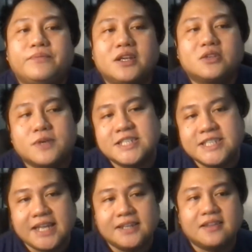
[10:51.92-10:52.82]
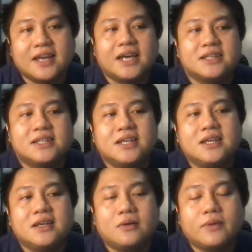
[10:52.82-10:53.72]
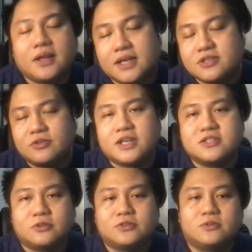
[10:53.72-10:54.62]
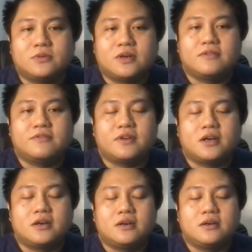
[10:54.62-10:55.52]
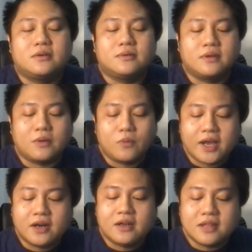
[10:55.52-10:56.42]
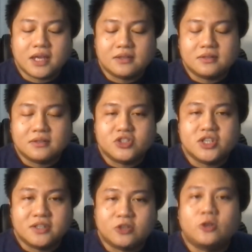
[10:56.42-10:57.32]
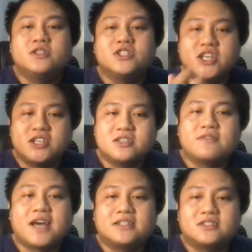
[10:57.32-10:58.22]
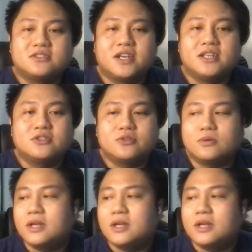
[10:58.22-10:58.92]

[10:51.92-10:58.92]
It was said that, well, I guess you guys also are aware that technology changes fast, right?